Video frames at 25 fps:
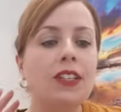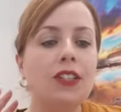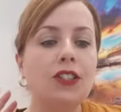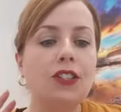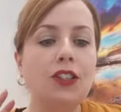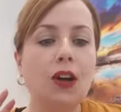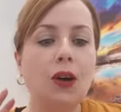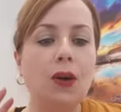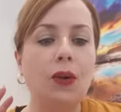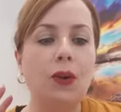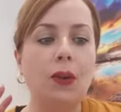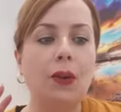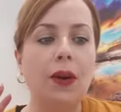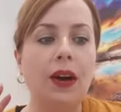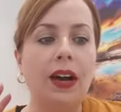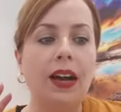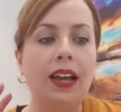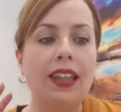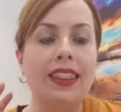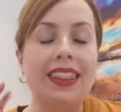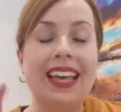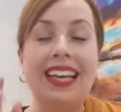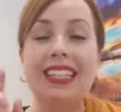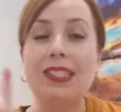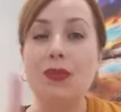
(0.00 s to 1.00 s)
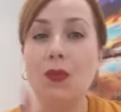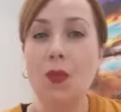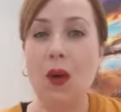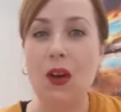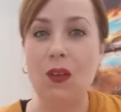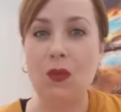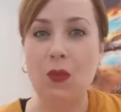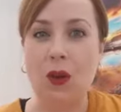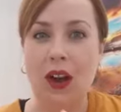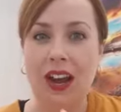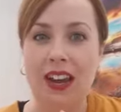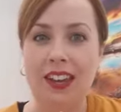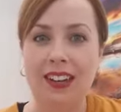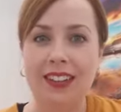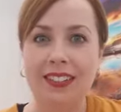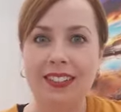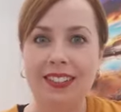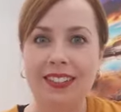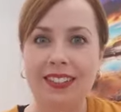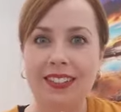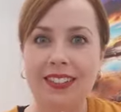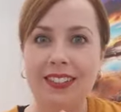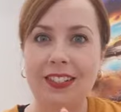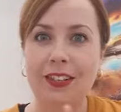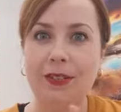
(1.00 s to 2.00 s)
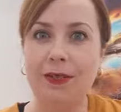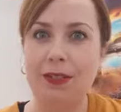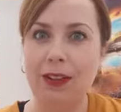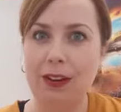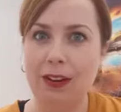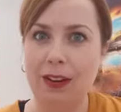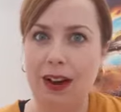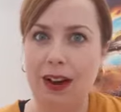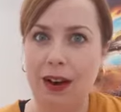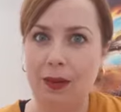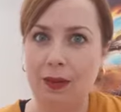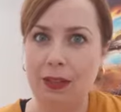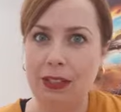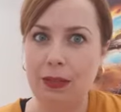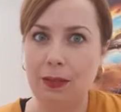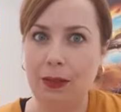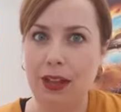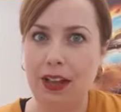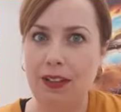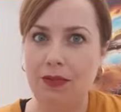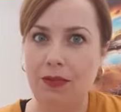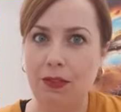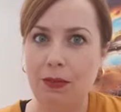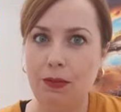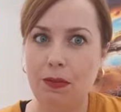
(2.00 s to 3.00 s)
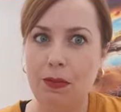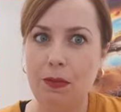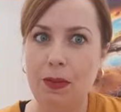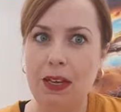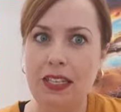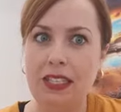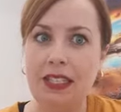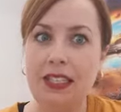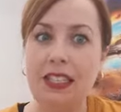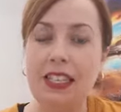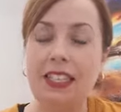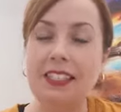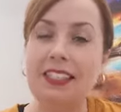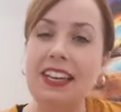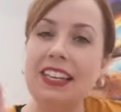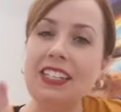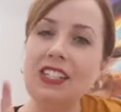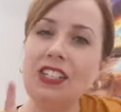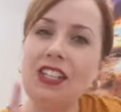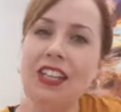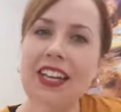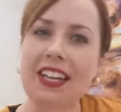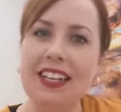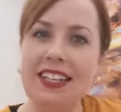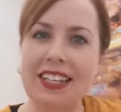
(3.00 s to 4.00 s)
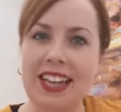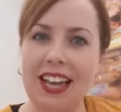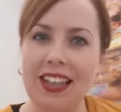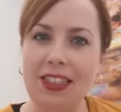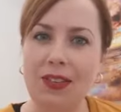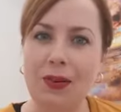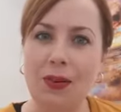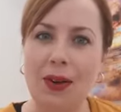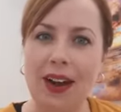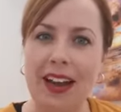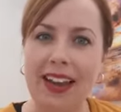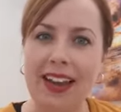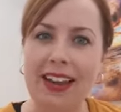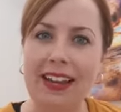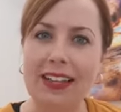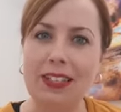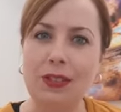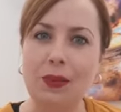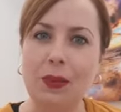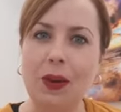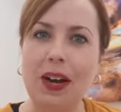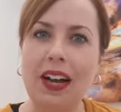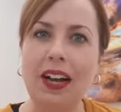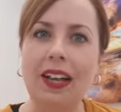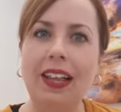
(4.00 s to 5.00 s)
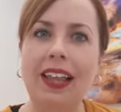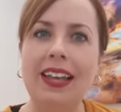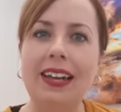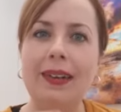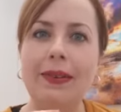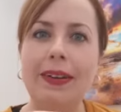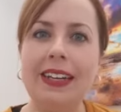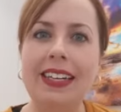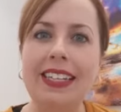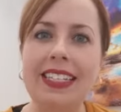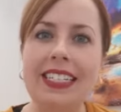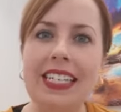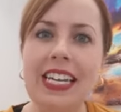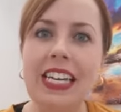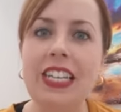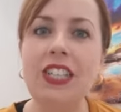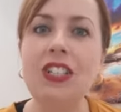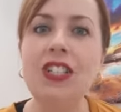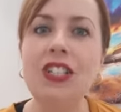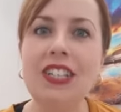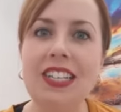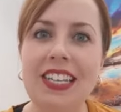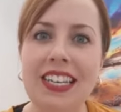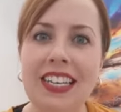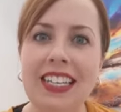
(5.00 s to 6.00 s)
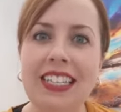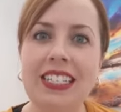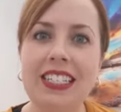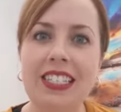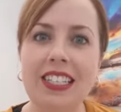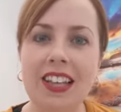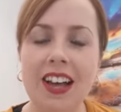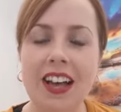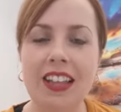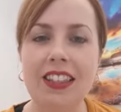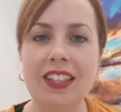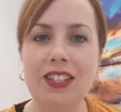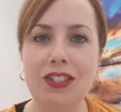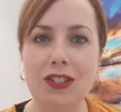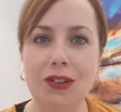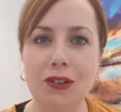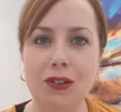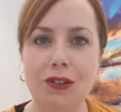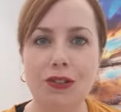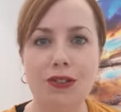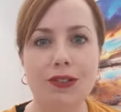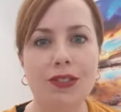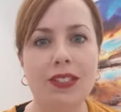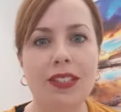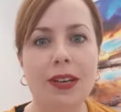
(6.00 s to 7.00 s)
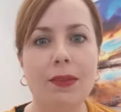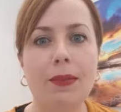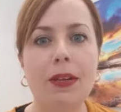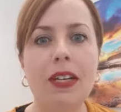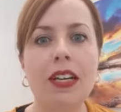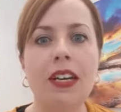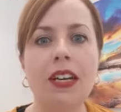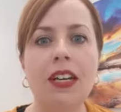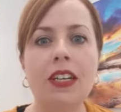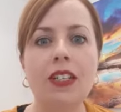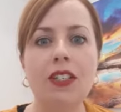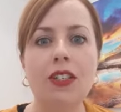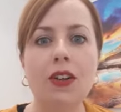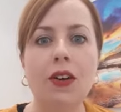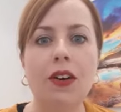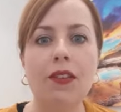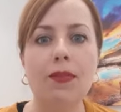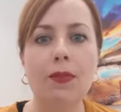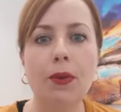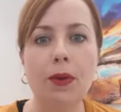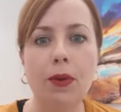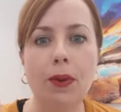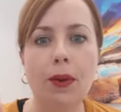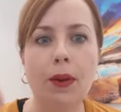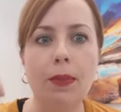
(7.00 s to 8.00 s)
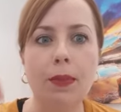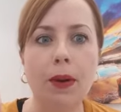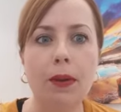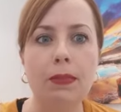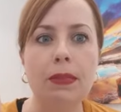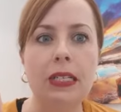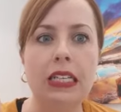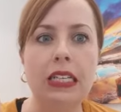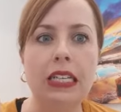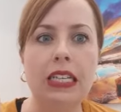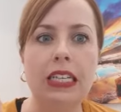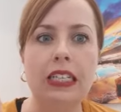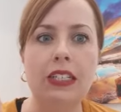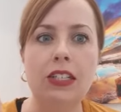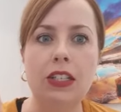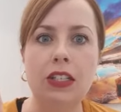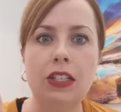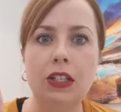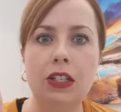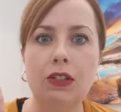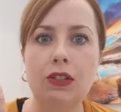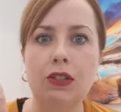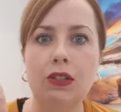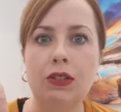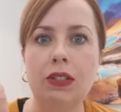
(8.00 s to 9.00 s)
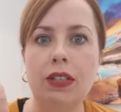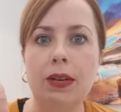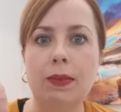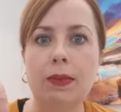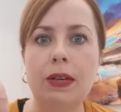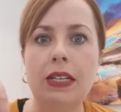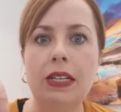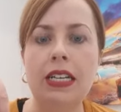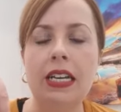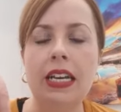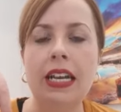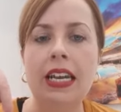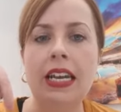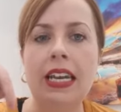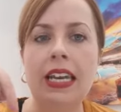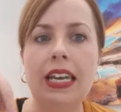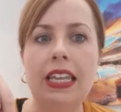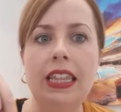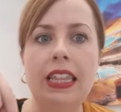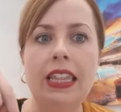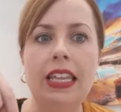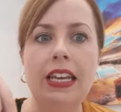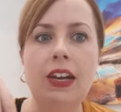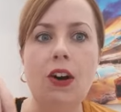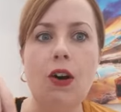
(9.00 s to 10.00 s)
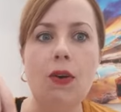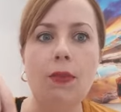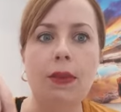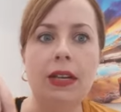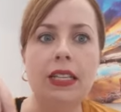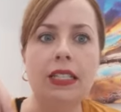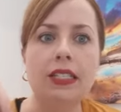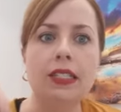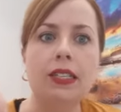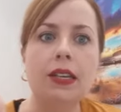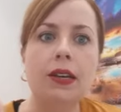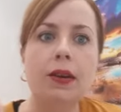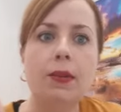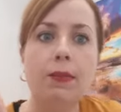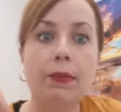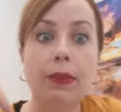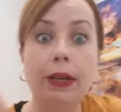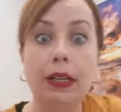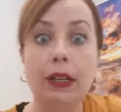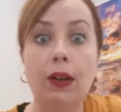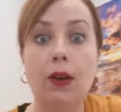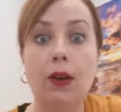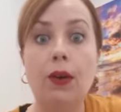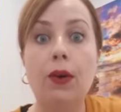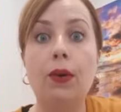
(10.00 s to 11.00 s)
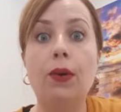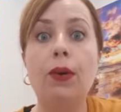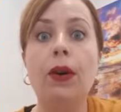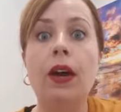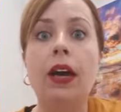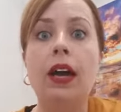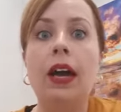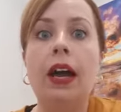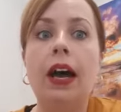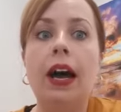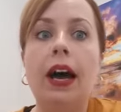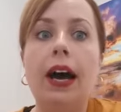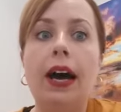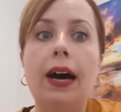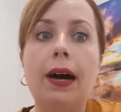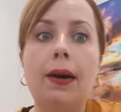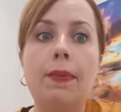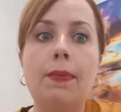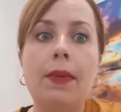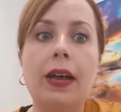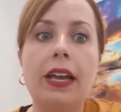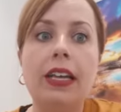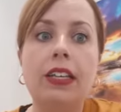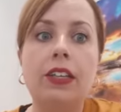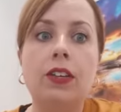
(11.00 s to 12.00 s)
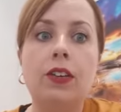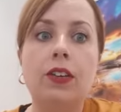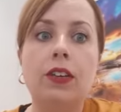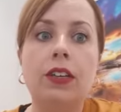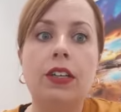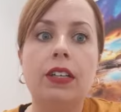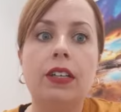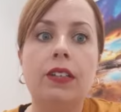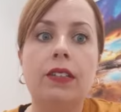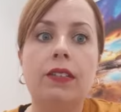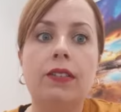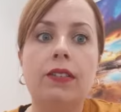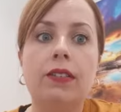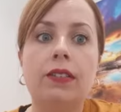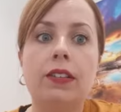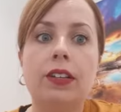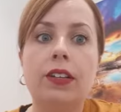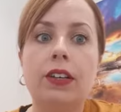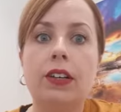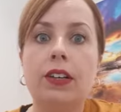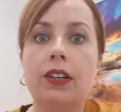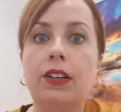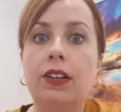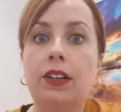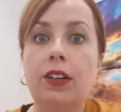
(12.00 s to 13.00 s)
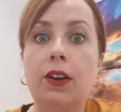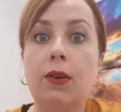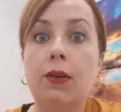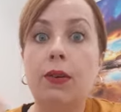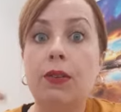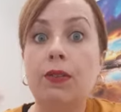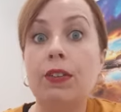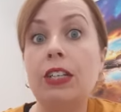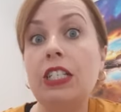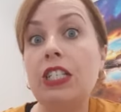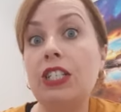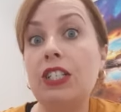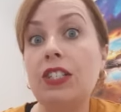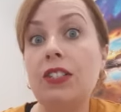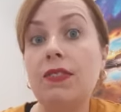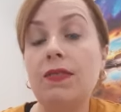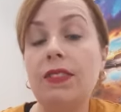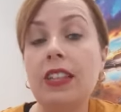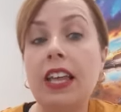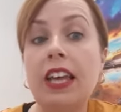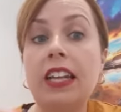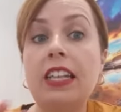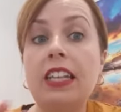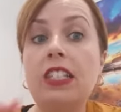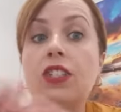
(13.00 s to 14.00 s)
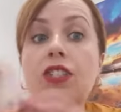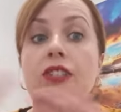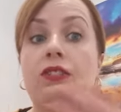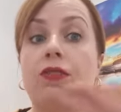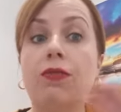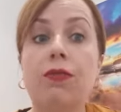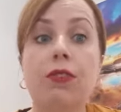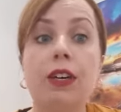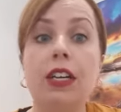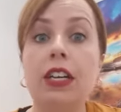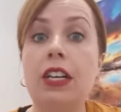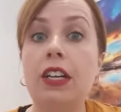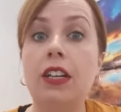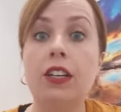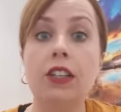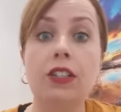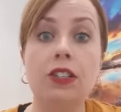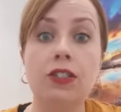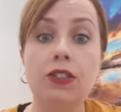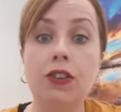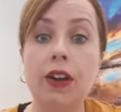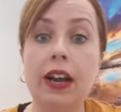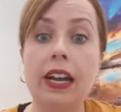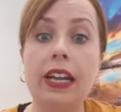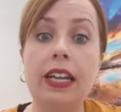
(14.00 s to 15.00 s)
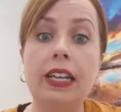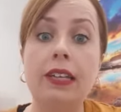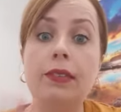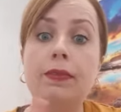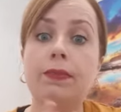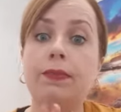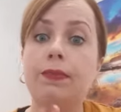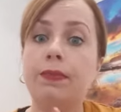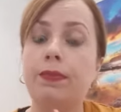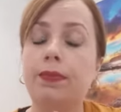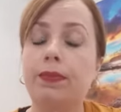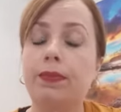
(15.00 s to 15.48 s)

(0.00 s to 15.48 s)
So that's one way to figure out which platform's best. There's actually another way as well, and I'm going to teach it inside the Social Summit. So I've popped a link to the Social Summit in the comments below, um, and you can go and register for that. It's just free training